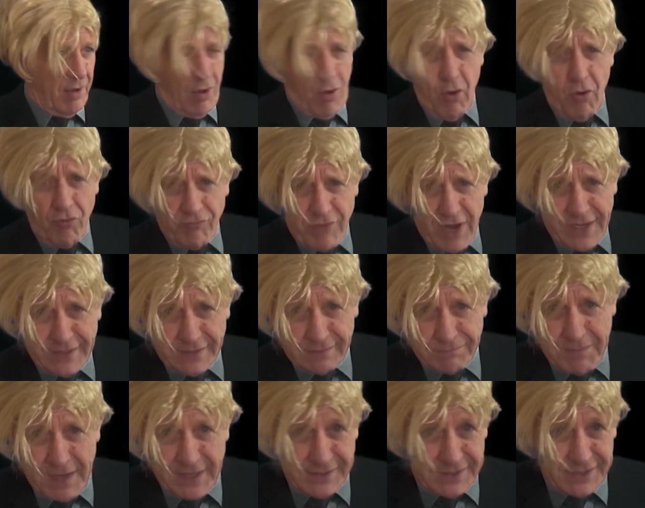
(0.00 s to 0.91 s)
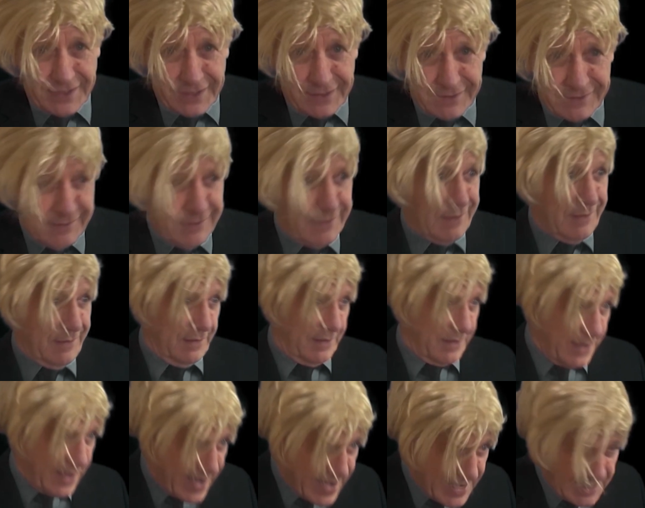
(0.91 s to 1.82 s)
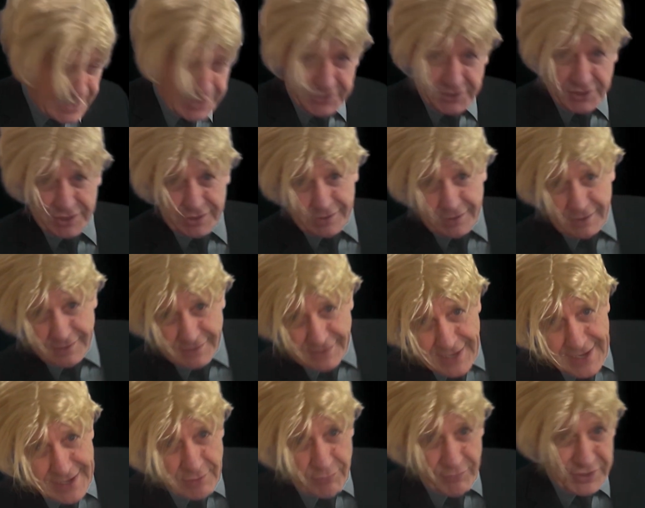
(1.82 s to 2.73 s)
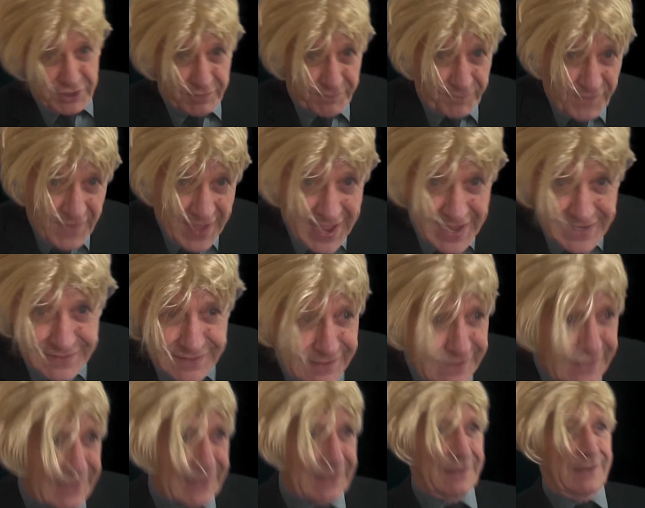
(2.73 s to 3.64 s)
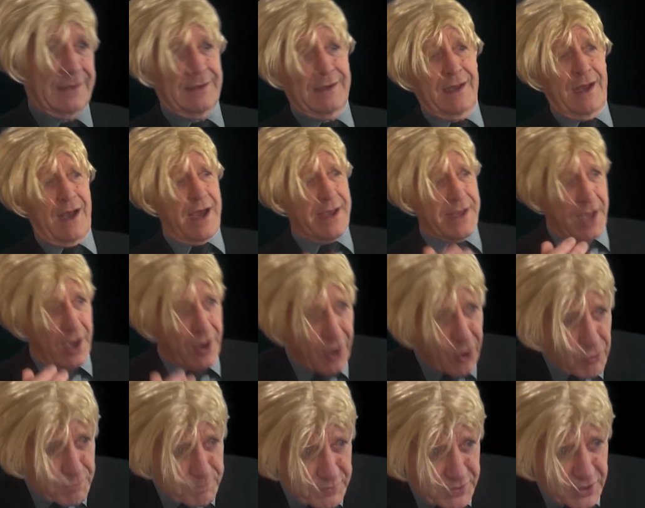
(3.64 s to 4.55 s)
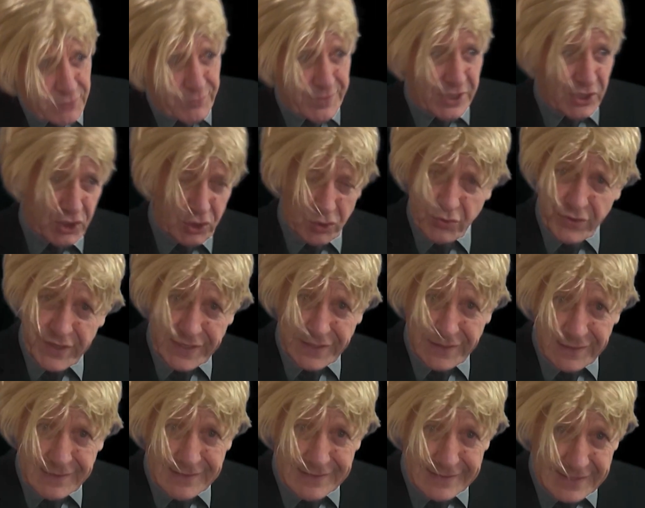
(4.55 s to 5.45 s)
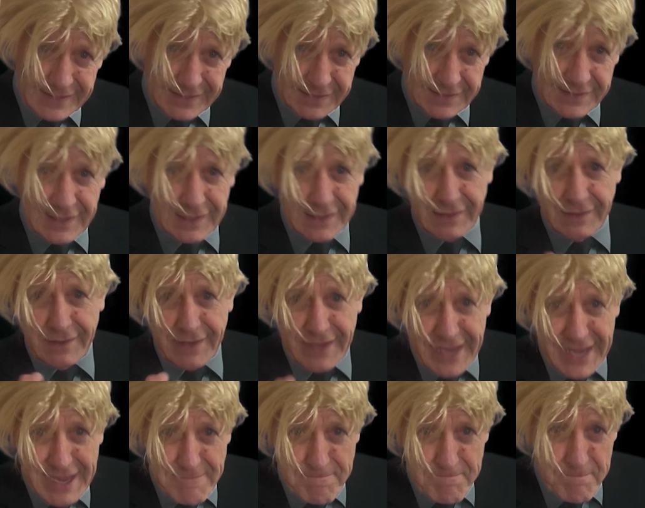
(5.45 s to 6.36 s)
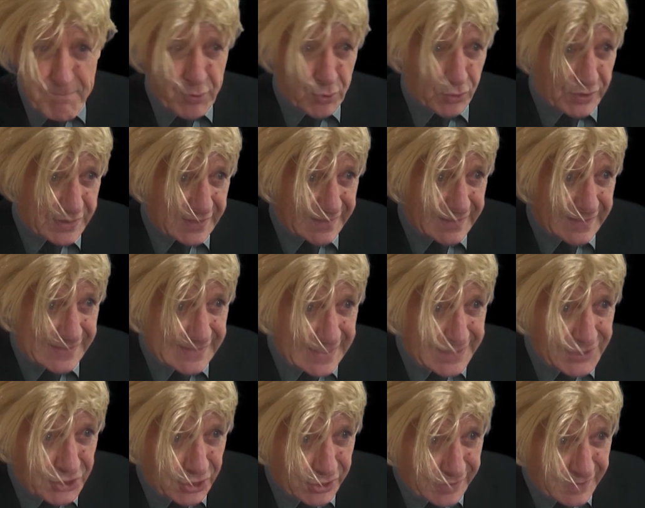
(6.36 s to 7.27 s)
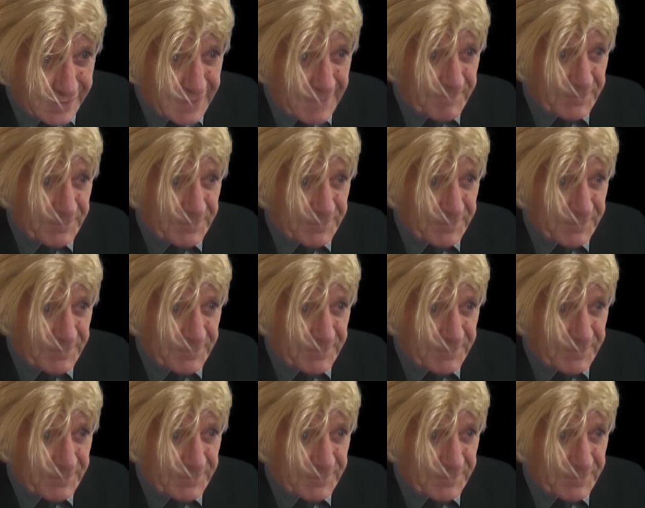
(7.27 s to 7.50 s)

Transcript: All right, my dear English language fans, I hope you enjoyed this little input session.